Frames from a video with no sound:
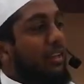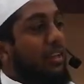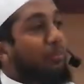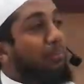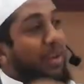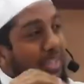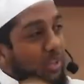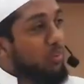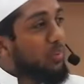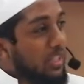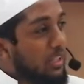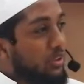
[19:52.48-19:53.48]
May you
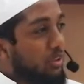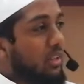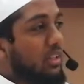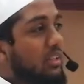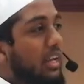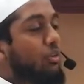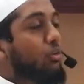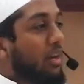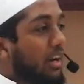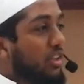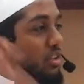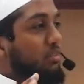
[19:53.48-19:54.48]
be destroyed and you're
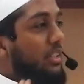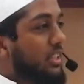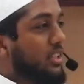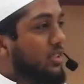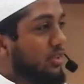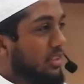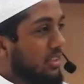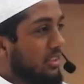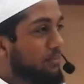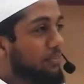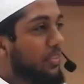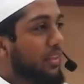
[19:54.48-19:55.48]
going to be destroyed.
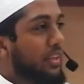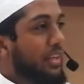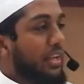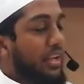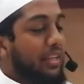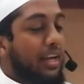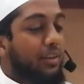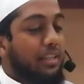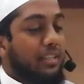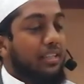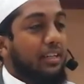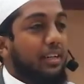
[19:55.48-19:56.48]
Now
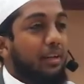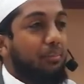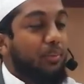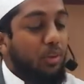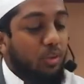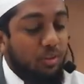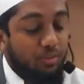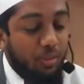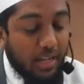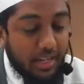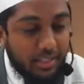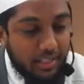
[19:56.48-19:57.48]
there's a beautiful
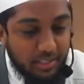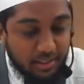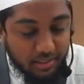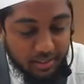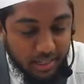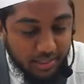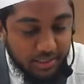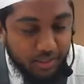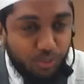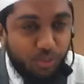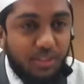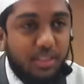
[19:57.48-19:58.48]
hadith,
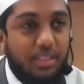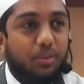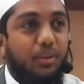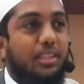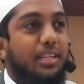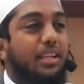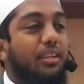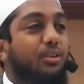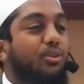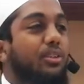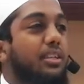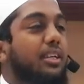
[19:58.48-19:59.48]
Hadith Qudsi. What is Hadith
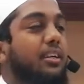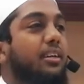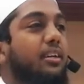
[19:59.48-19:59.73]
Qudsi?